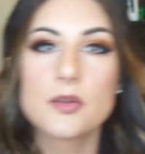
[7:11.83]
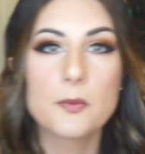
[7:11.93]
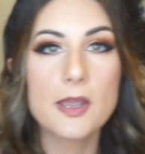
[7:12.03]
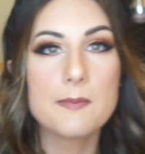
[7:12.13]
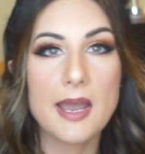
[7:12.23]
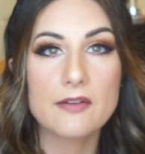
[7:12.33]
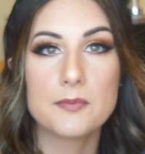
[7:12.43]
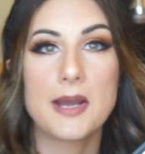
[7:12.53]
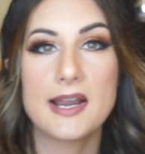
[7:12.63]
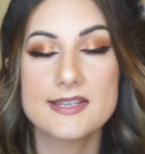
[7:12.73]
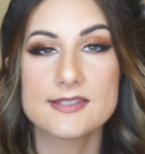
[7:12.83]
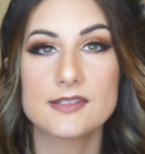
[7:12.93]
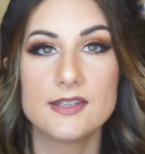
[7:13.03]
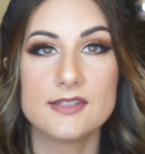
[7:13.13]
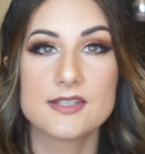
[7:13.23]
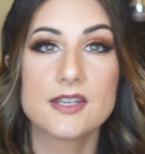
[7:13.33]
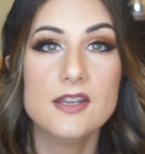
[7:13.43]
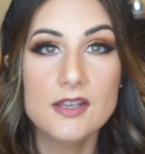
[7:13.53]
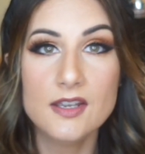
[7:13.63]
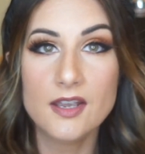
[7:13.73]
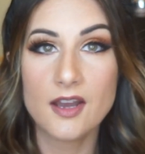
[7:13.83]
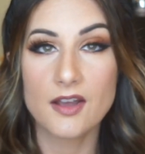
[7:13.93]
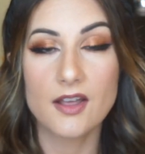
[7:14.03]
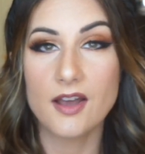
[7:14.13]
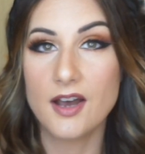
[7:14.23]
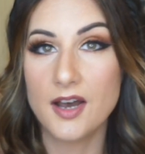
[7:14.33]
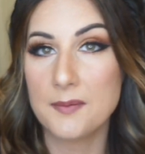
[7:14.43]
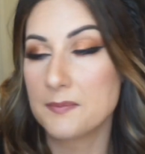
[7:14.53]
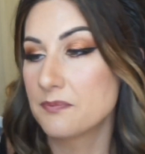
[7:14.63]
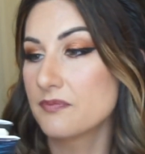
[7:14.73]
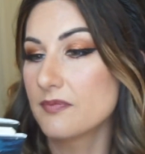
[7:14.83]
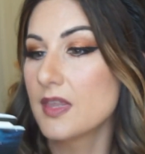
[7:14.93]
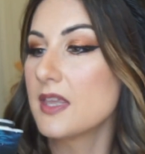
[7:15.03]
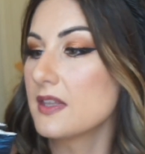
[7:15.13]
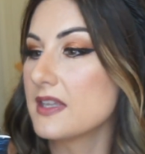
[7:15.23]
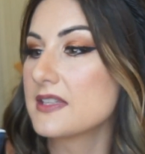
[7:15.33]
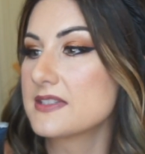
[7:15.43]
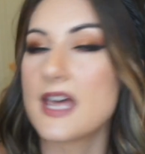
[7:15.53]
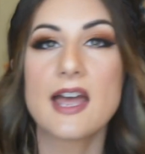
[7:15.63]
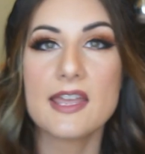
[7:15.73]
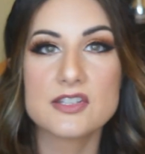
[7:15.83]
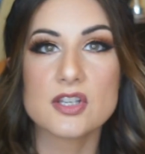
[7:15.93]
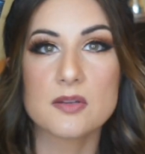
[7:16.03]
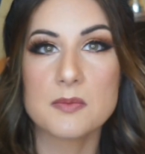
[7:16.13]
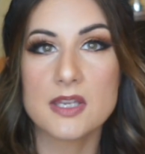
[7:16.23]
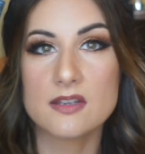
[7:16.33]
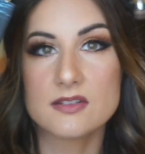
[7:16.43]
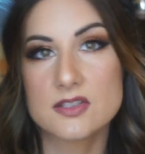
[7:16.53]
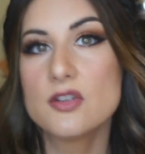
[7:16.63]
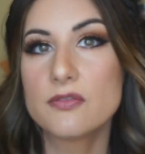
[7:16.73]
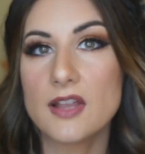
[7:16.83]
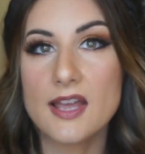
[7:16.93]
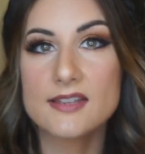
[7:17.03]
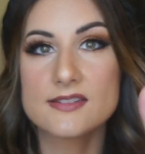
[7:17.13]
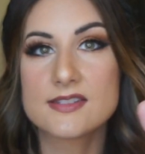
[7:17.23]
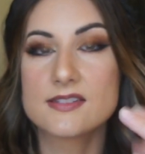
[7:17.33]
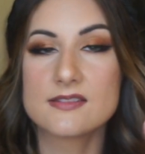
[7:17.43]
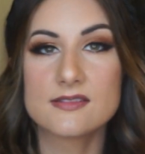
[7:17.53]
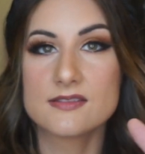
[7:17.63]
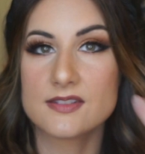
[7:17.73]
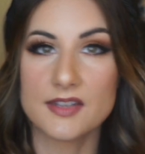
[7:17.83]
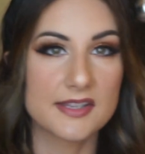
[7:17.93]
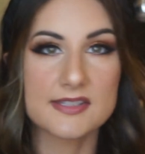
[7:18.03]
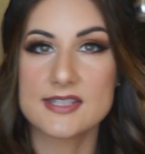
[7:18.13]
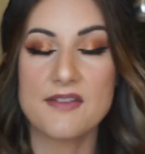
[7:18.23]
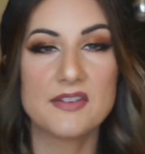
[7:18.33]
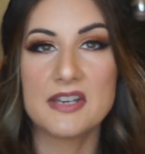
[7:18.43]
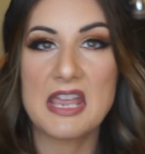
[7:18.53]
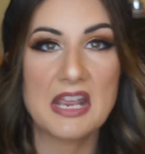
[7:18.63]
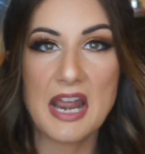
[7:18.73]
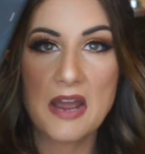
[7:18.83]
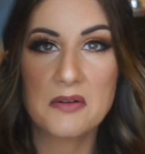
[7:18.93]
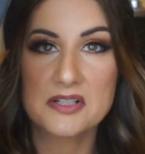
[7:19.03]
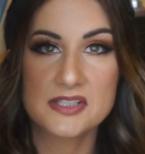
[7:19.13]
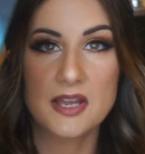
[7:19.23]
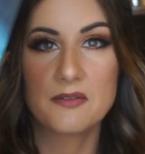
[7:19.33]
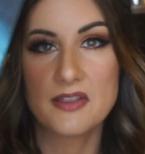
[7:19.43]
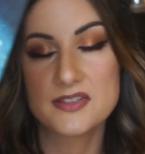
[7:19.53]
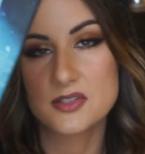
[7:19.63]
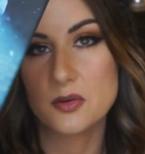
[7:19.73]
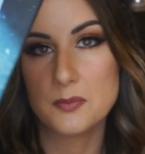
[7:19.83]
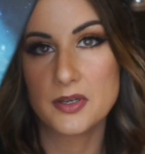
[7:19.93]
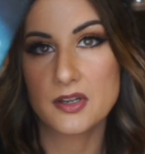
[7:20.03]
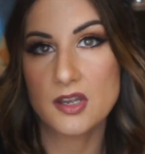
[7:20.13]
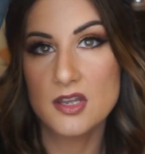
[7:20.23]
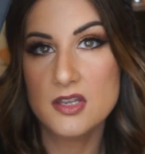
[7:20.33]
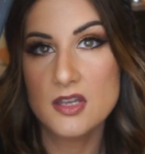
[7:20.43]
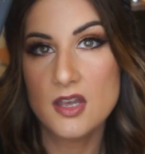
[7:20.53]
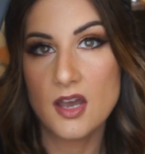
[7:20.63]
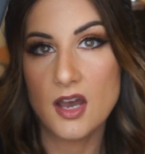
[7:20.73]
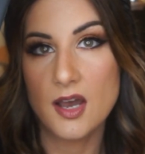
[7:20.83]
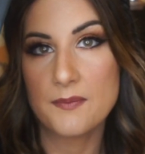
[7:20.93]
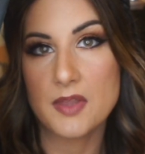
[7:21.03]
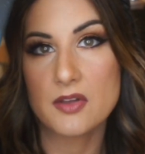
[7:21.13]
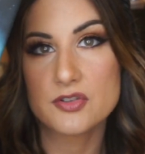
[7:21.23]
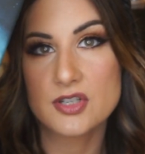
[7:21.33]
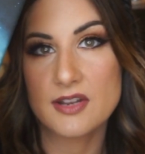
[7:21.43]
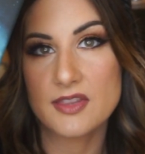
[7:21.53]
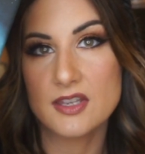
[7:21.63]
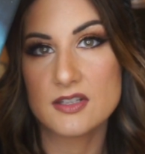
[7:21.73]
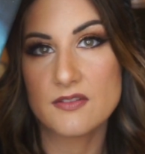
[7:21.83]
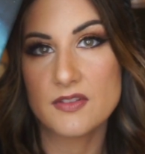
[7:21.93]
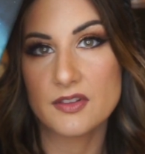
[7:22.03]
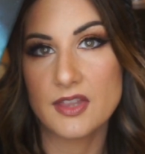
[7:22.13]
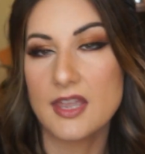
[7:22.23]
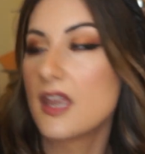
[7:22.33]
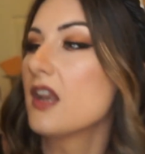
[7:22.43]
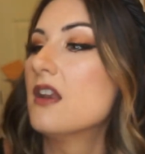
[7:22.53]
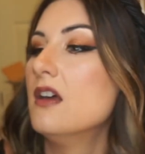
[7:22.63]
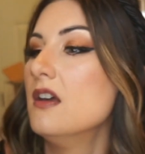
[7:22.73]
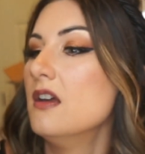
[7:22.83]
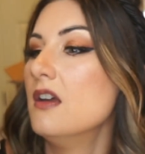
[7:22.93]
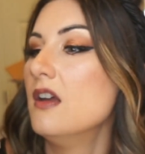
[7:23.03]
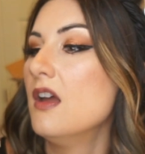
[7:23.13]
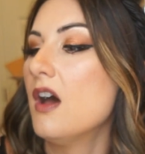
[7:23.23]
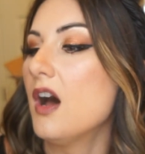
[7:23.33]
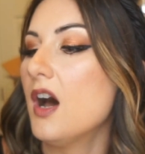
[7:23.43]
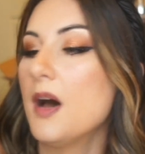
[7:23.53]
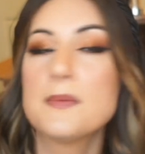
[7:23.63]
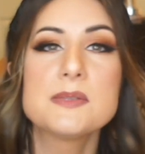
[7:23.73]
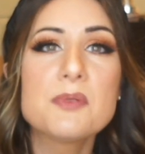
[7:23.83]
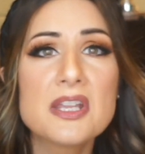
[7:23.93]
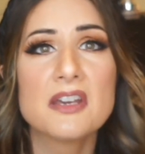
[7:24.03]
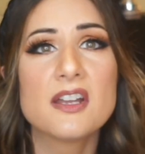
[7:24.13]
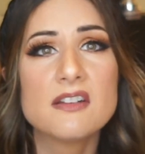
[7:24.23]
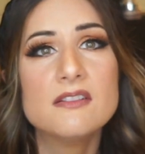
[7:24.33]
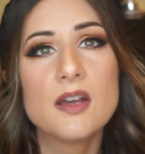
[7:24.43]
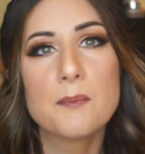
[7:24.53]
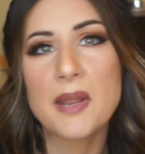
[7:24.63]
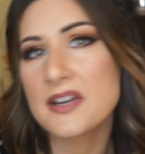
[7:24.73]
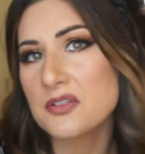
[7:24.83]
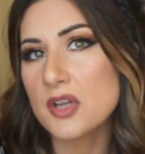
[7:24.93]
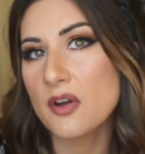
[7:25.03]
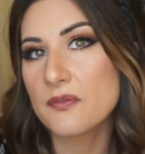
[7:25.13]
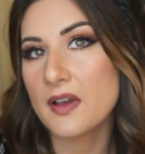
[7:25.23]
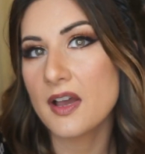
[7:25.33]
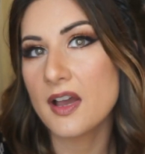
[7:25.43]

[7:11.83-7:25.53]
the way back from Iceland. Um, it, it took me two flights, like seven, eight hours. I read this whole book, um, The Ocean at the End of the Lane. Um, it's pretty good, but I don't know if